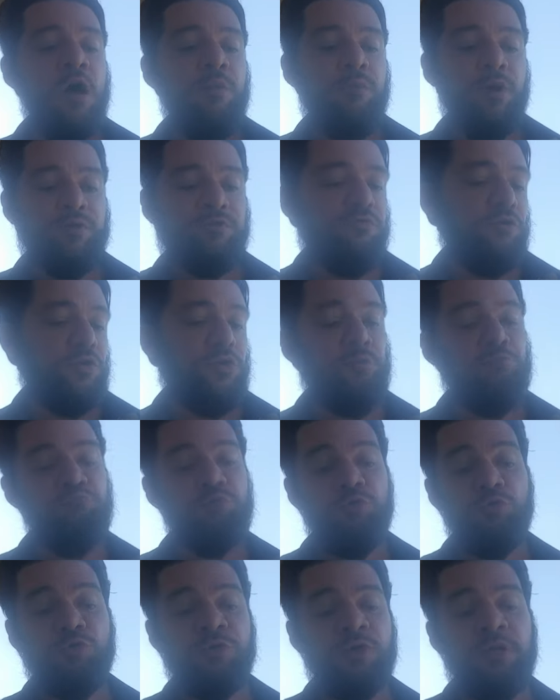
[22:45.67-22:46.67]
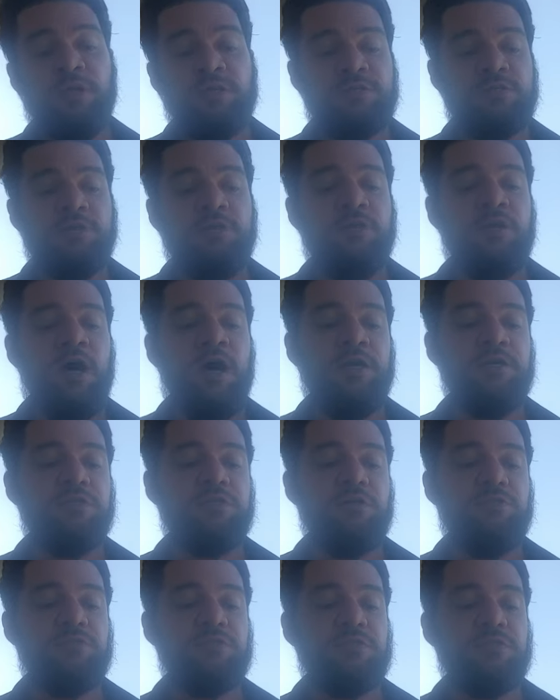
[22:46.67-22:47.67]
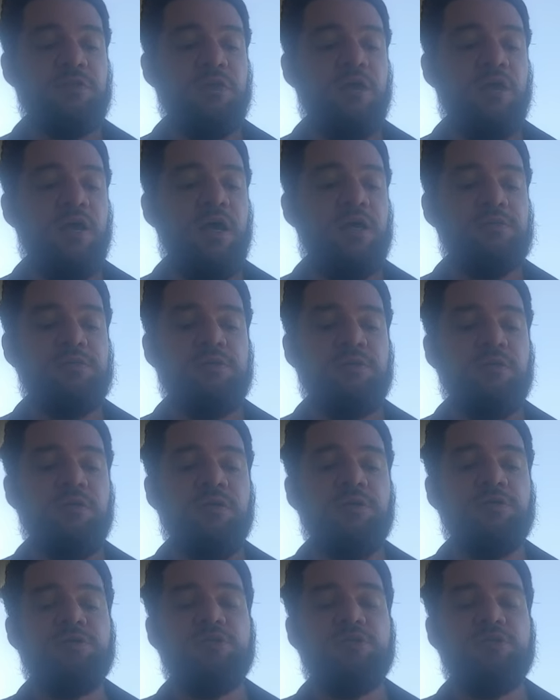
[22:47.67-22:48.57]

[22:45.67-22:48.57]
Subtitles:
But for the moonless night of celestial